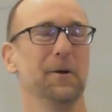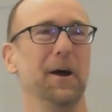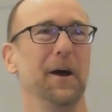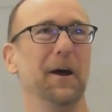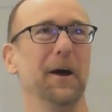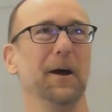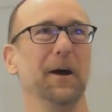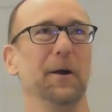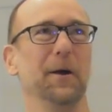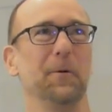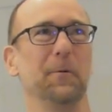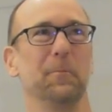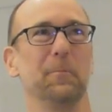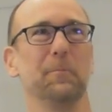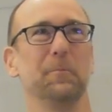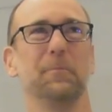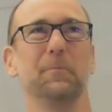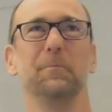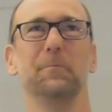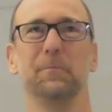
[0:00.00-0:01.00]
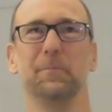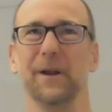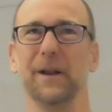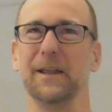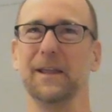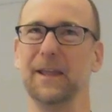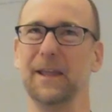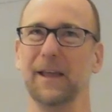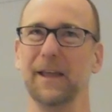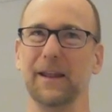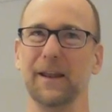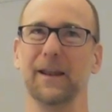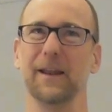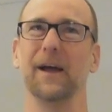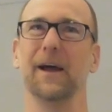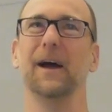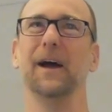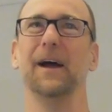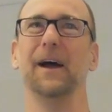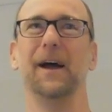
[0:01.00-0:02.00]
Uh, but
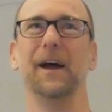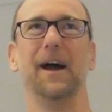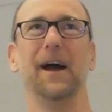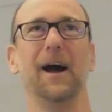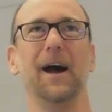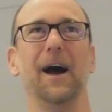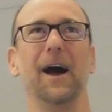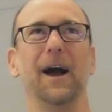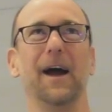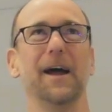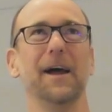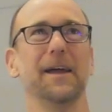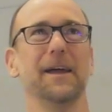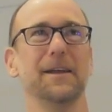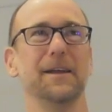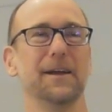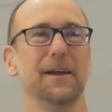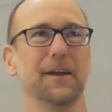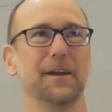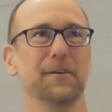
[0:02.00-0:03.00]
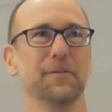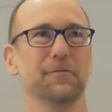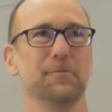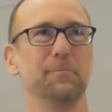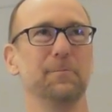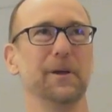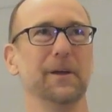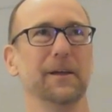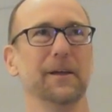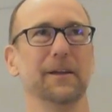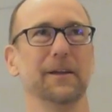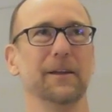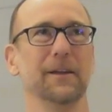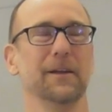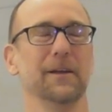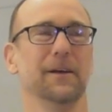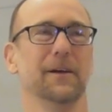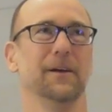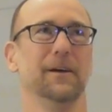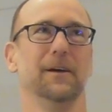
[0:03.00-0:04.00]
again, I have been